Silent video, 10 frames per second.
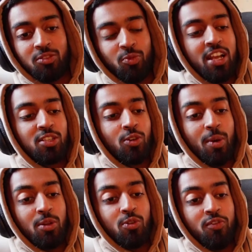When I talk
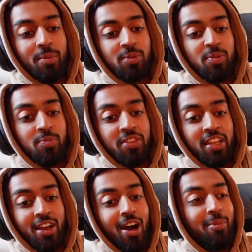about no fap to people and
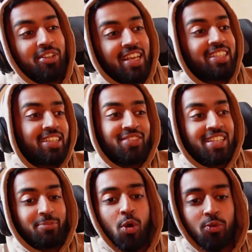they're like, oh, I'm on day
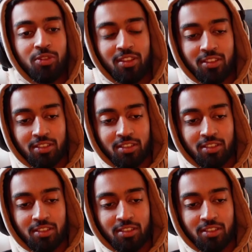17, bro.